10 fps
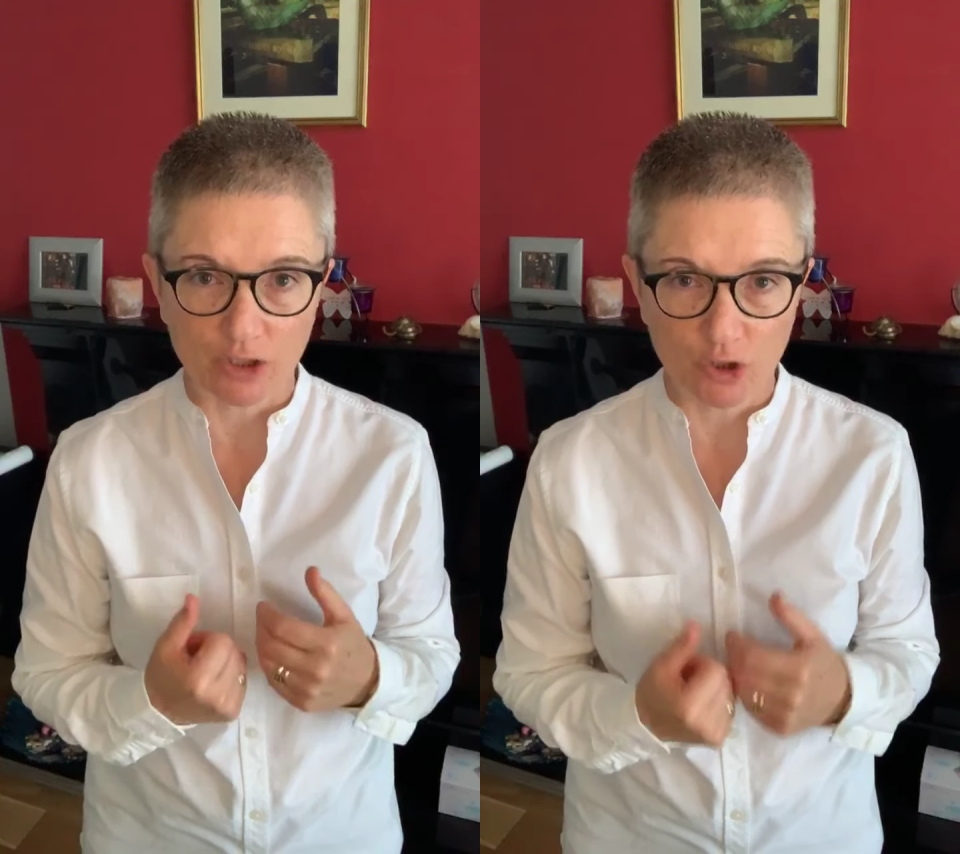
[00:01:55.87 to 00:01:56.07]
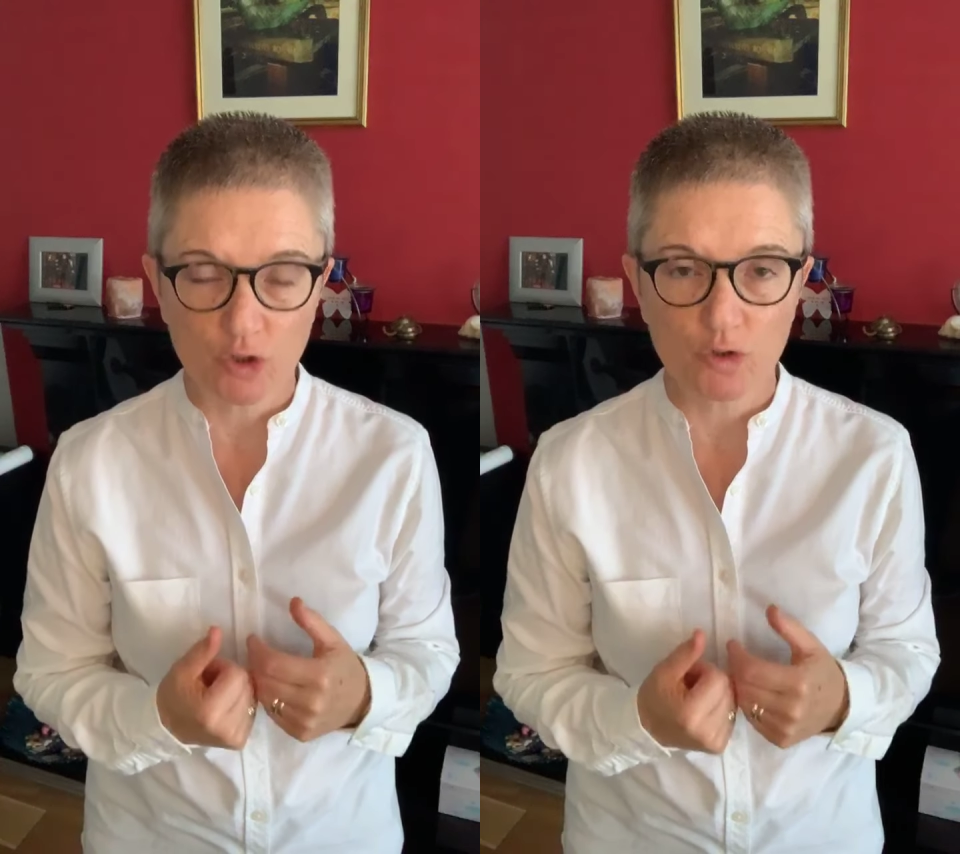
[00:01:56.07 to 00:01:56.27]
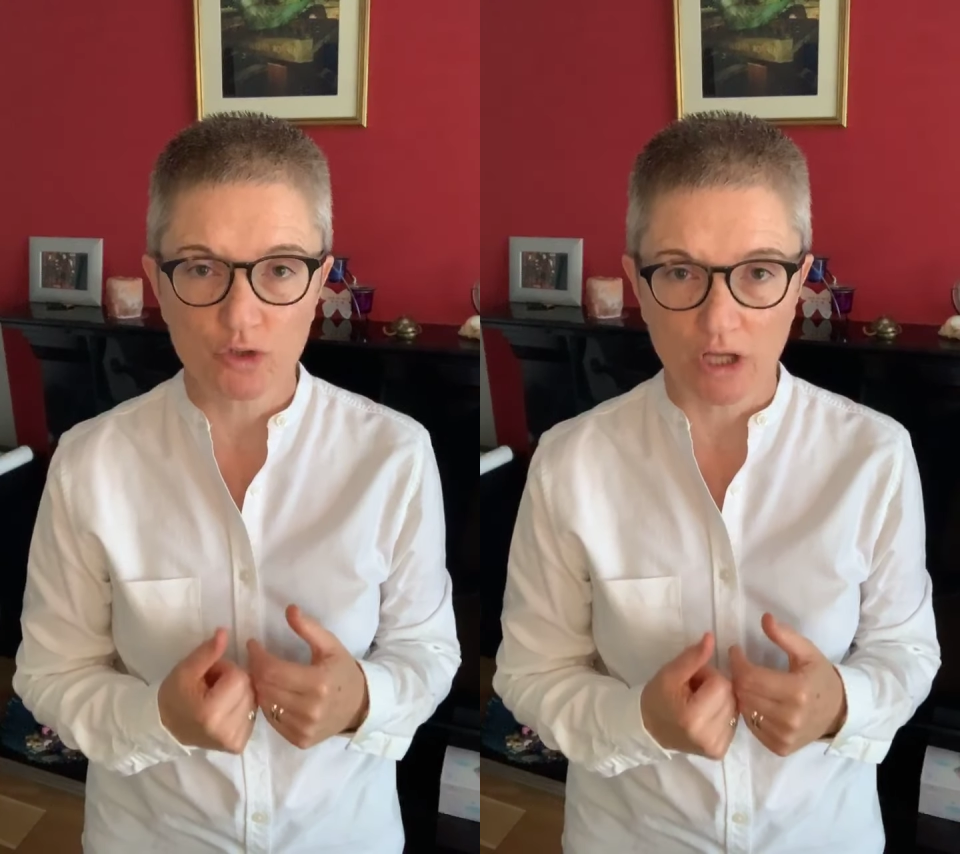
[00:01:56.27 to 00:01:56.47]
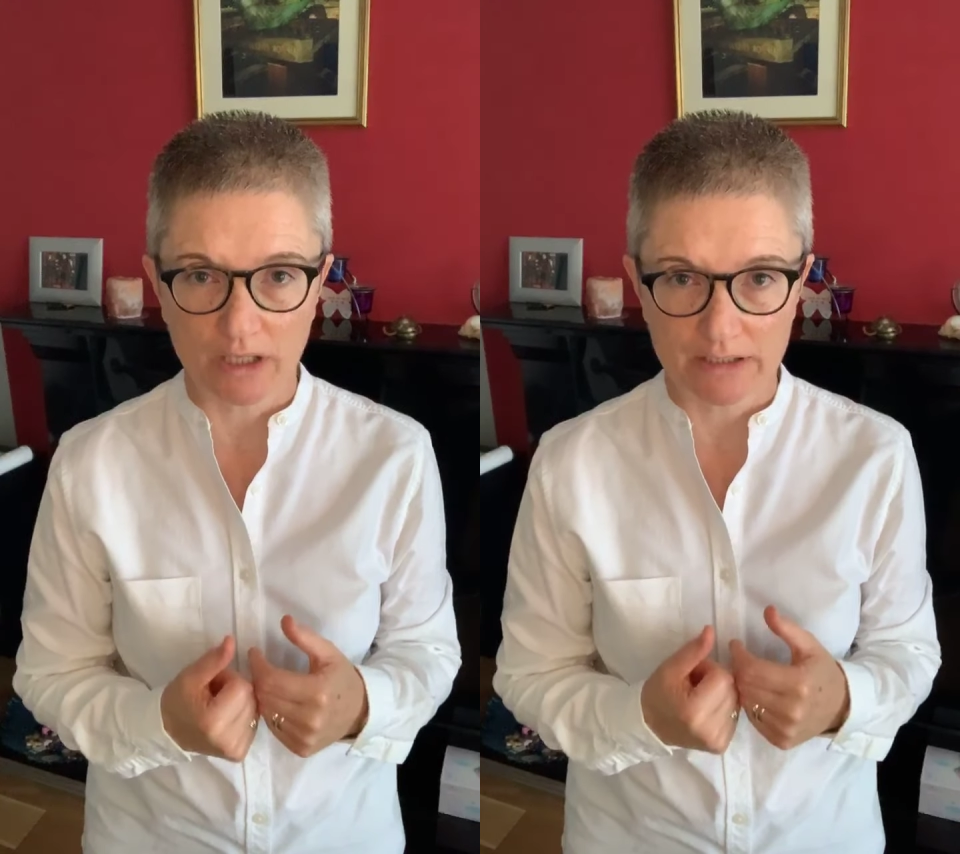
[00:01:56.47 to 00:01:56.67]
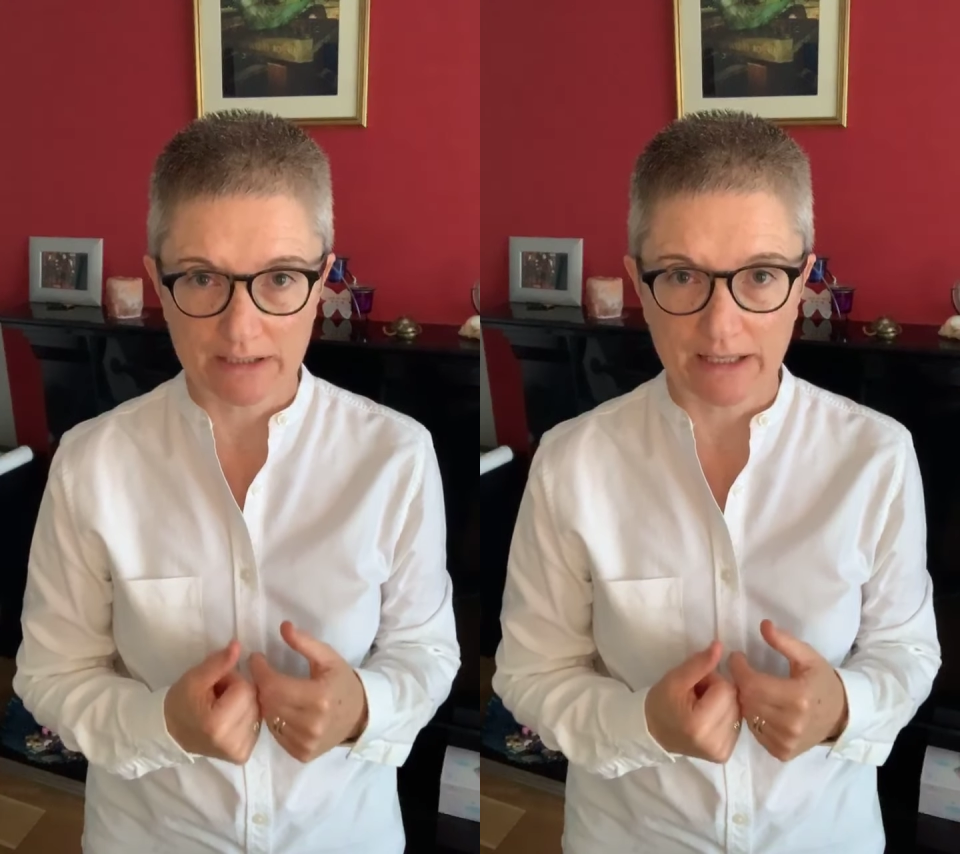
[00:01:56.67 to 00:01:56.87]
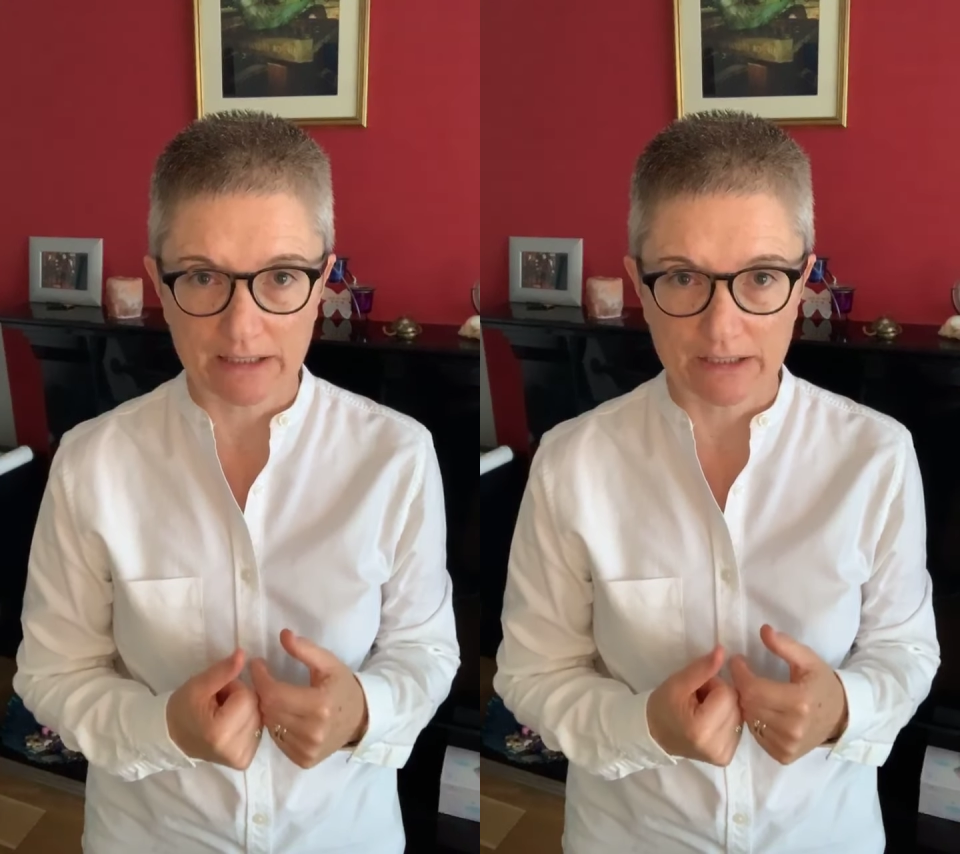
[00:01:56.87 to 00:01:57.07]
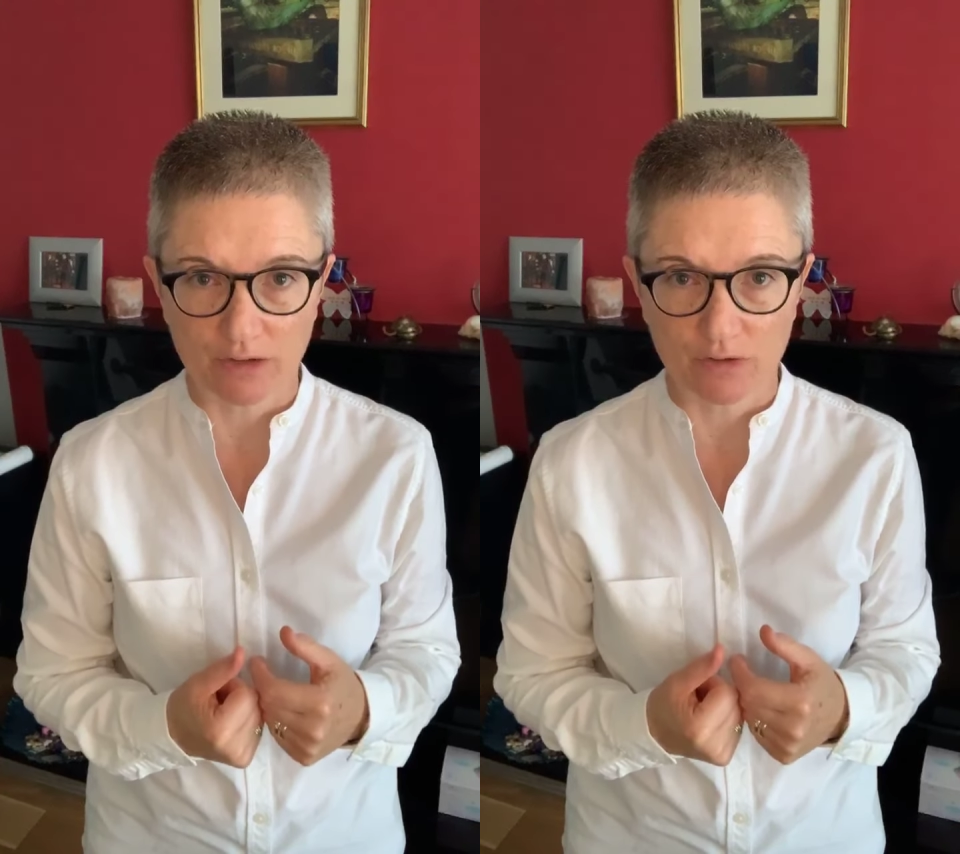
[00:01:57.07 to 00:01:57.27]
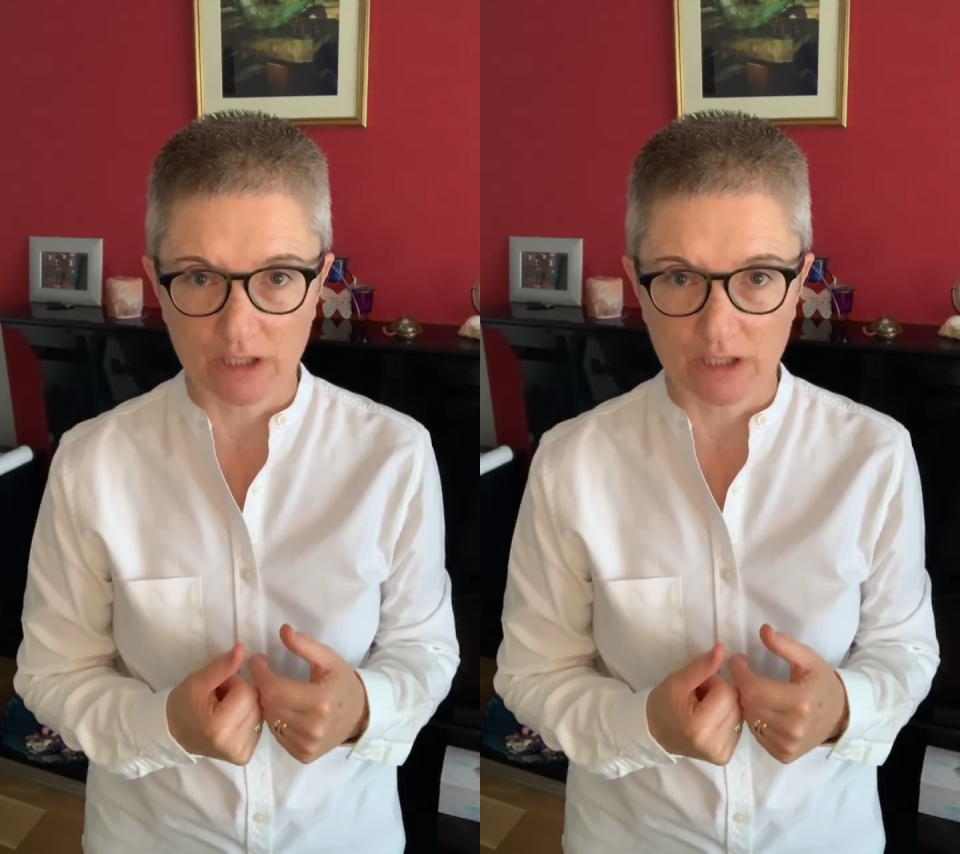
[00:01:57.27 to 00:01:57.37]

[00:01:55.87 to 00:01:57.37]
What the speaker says: could not settle down